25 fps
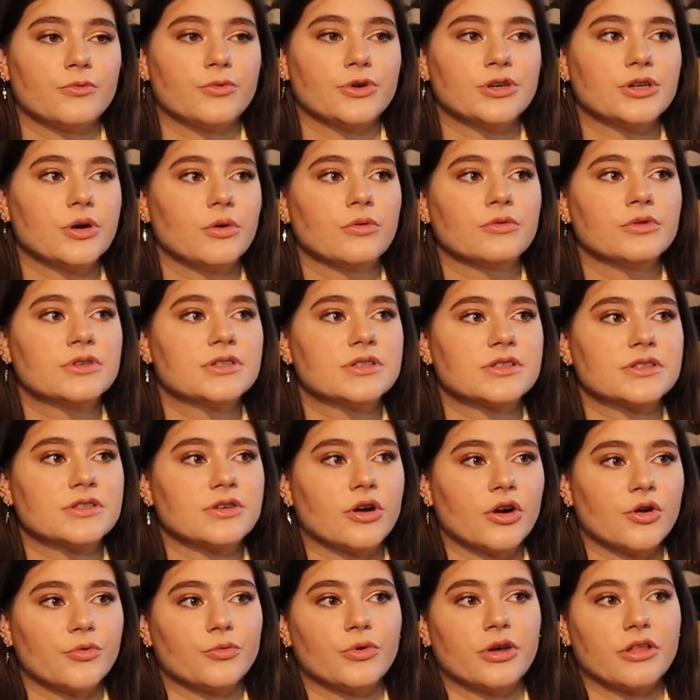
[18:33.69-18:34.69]
We don't
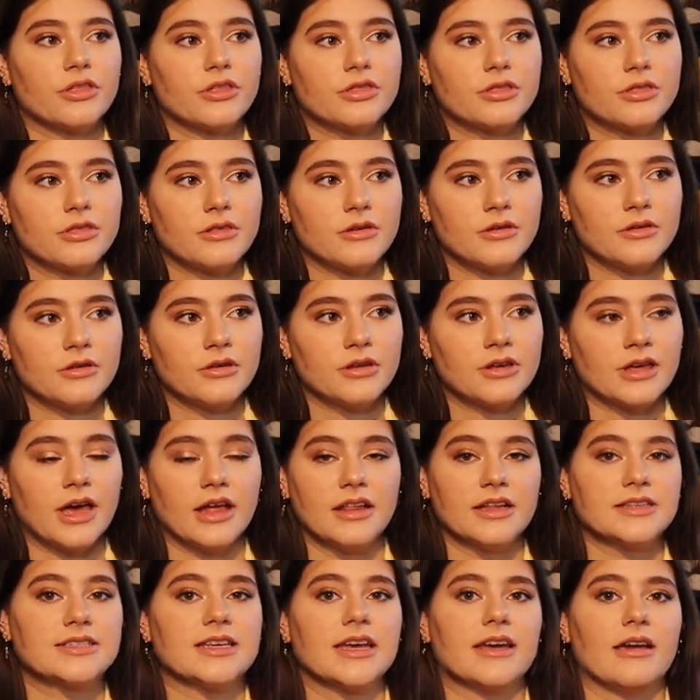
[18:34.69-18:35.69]
start with
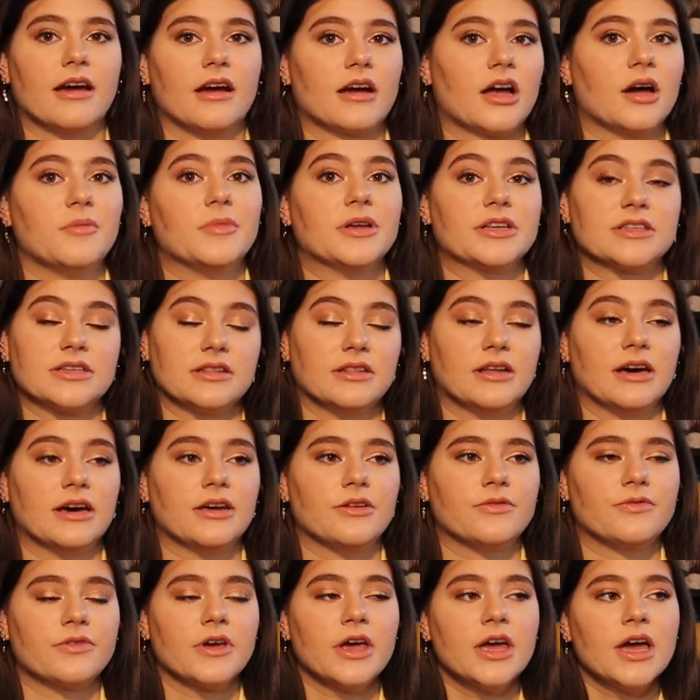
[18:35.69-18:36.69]
Galatea coming to
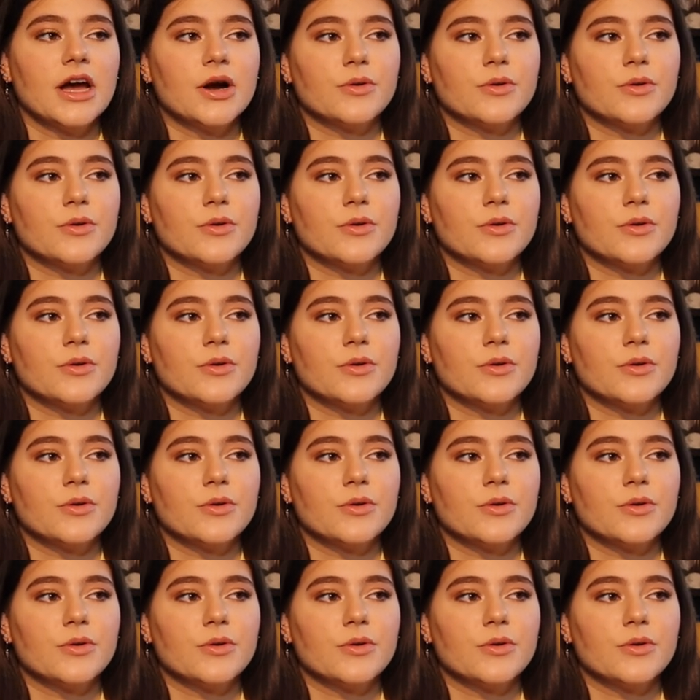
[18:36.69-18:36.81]
life.